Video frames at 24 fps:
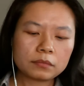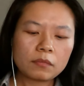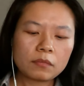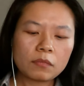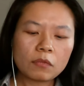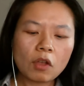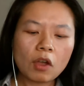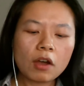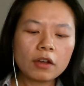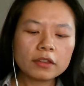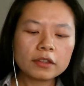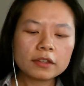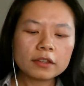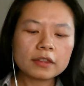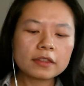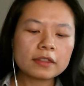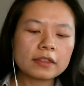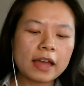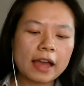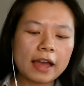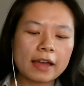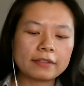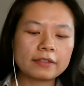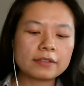Other than
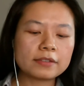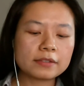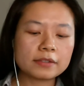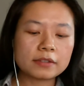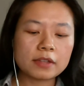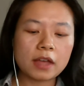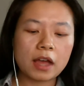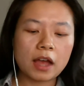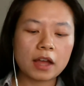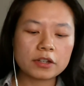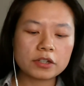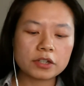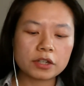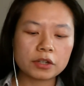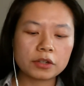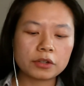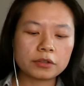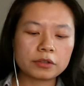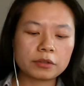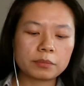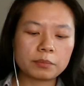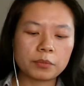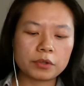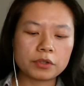that, this is actually a
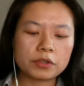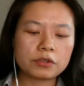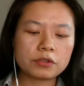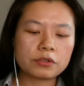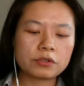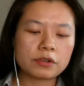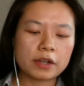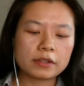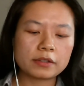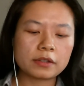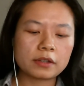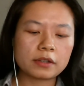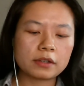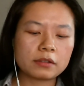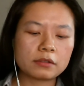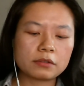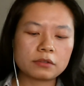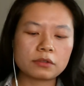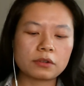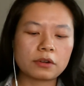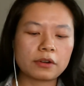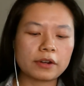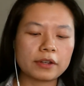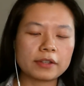good moisturizer.
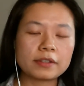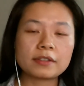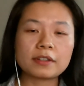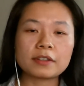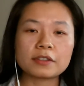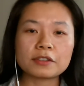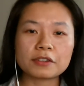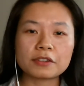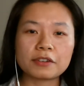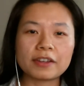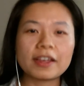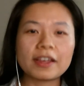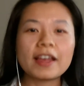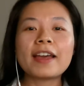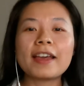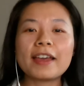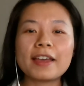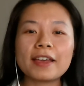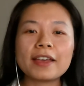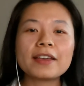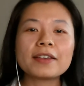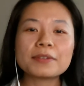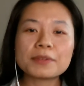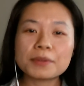Sorry, sunscreen.
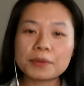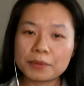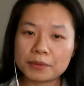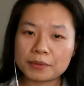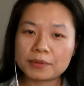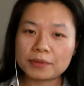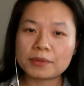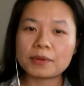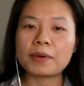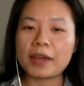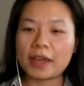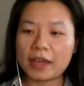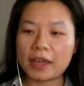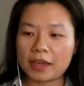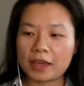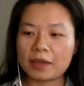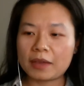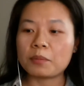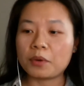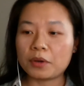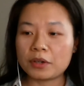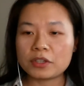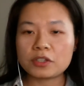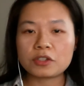It is also a
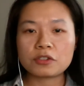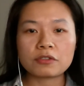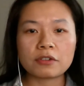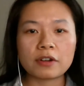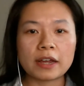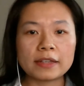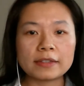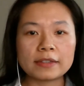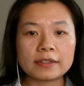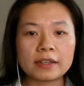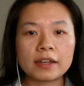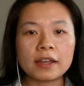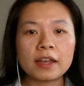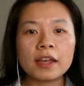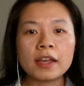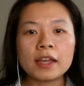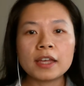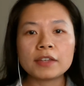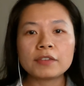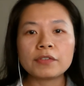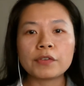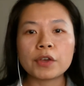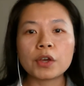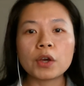moisturizer.
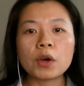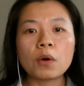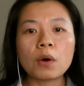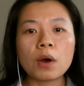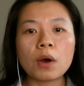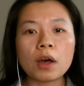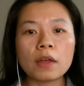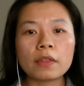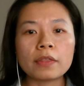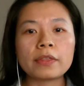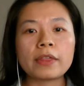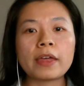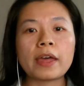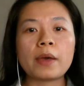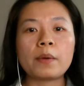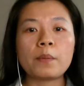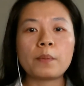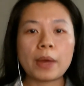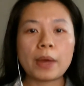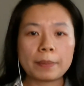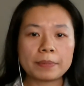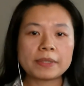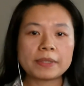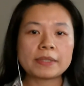If you go on their
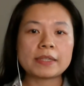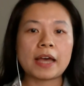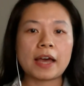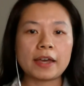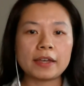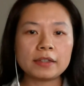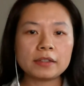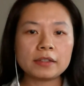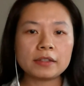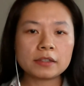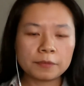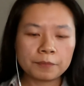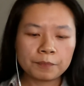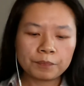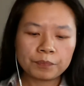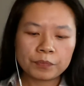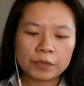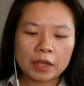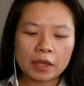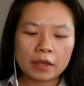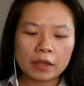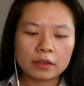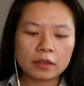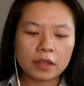website,
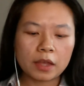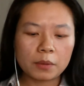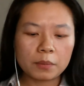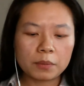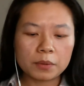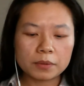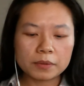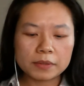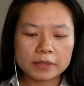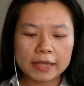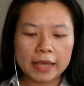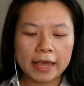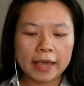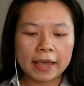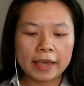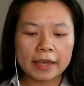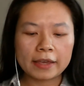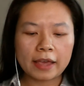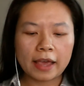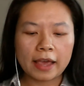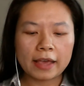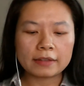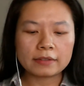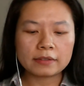they will
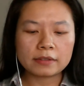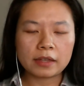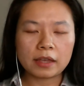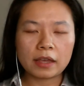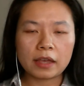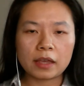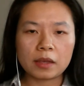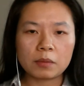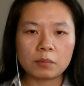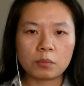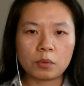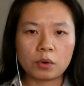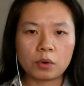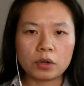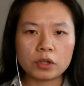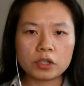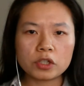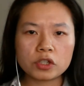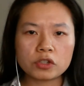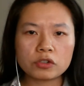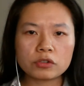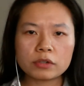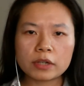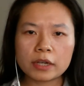say it's a
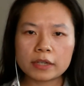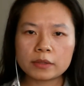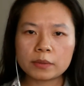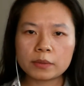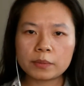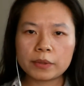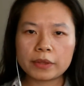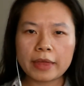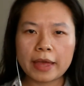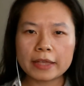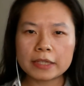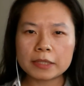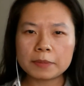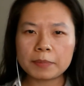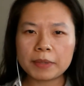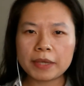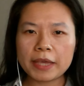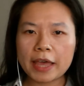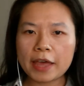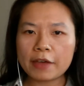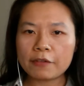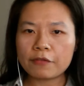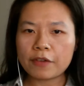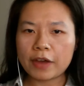moisturizer with
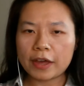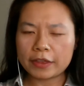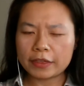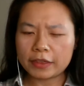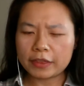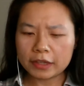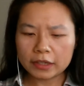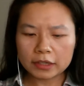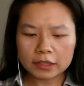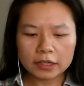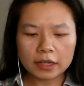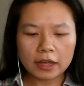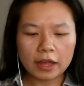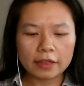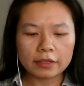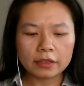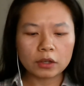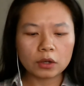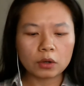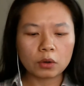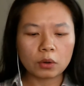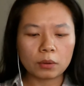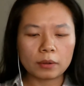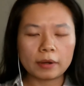SPF, I think, and they
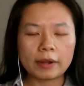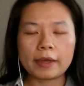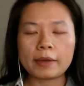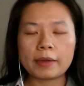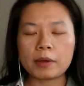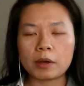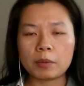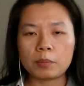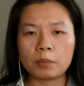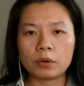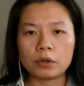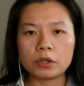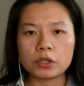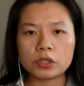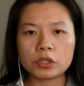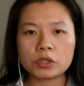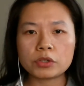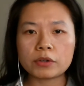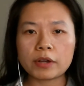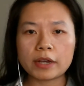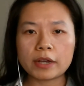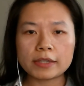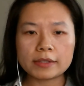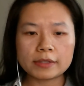call it a
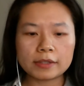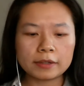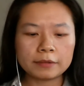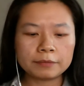moisturizer.